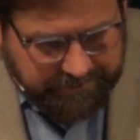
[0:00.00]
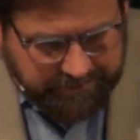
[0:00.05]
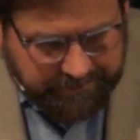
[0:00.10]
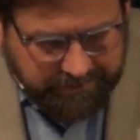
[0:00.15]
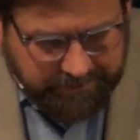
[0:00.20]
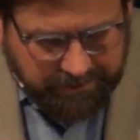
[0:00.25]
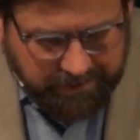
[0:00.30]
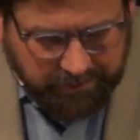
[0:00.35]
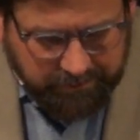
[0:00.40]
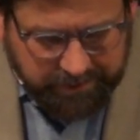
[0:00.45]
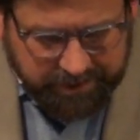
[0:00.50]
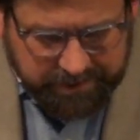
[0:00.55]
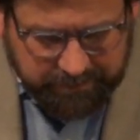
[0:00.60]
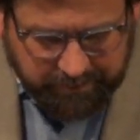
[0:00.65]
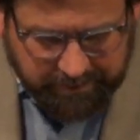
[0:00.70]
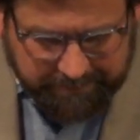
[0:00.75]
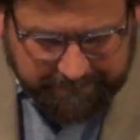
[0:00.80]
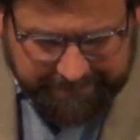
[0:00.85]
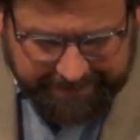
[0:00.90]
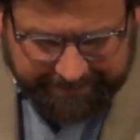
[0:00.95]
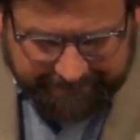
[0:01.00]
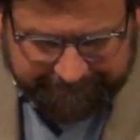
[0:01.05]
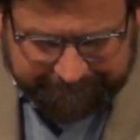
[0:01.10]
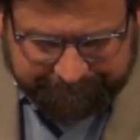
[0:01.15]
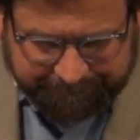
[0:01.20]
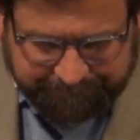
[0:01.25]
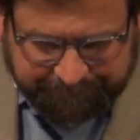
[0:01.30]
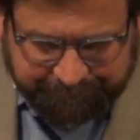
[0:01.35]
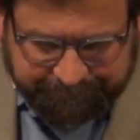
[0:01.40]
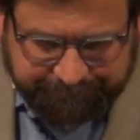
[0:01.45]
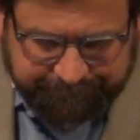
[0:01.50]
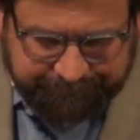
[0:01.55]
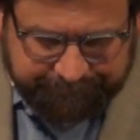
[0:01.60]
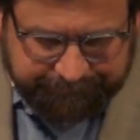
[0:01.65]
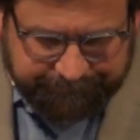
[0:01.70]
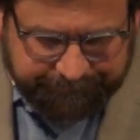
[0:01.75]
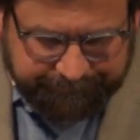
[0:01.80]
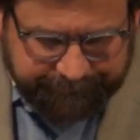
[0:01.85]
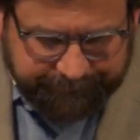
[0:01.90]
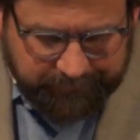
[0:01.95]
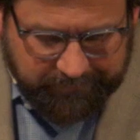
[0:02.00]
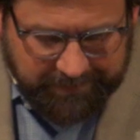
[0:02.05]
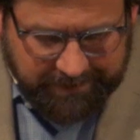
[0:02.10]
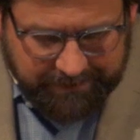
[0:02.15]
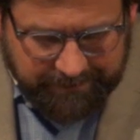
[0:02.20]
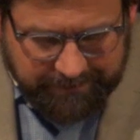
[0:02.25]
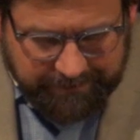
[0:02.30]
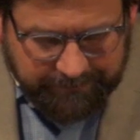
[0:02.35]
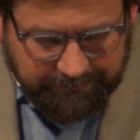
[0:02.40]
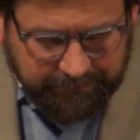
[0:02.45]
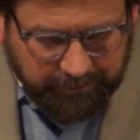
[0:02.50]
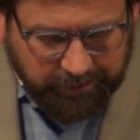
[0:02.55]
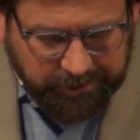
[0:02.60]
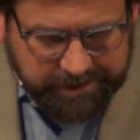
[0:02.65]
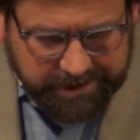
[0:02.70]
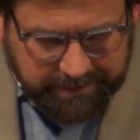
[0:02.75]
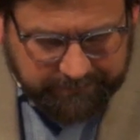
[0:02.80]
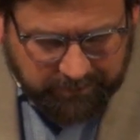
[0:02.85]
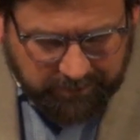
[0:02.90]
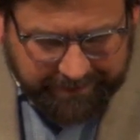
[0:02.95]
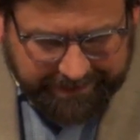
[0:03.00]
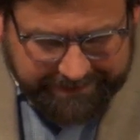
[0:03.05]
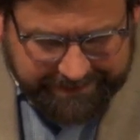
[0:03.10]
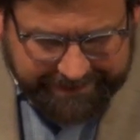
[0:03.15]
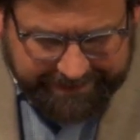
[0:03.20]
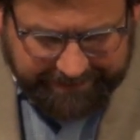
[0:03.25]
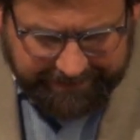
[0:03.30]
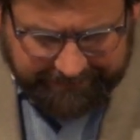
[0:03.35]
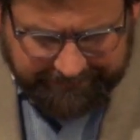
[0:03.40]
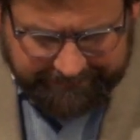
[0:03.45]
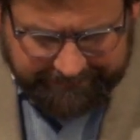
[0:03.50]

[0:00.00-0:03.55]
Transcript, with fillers: Notice with me, verse number 18.